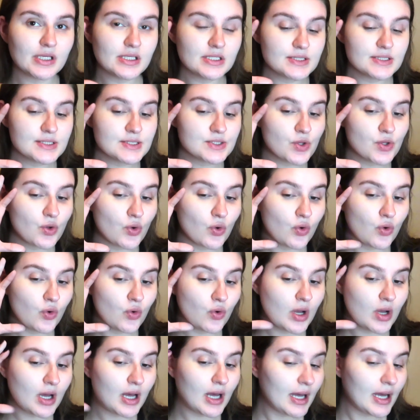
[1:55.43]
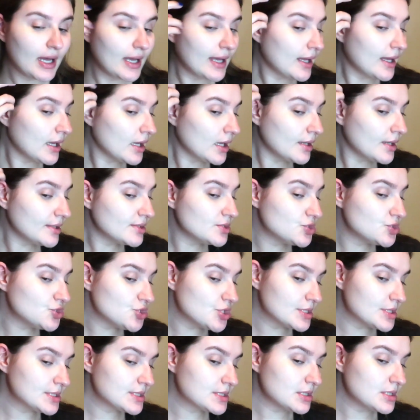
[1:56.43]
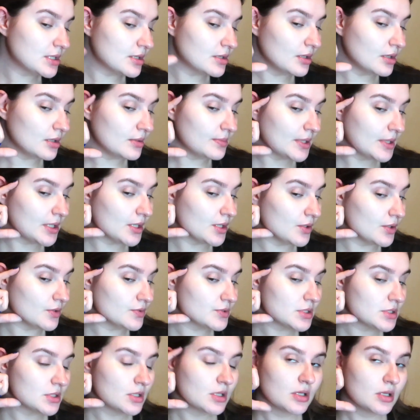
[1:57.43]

So I just done about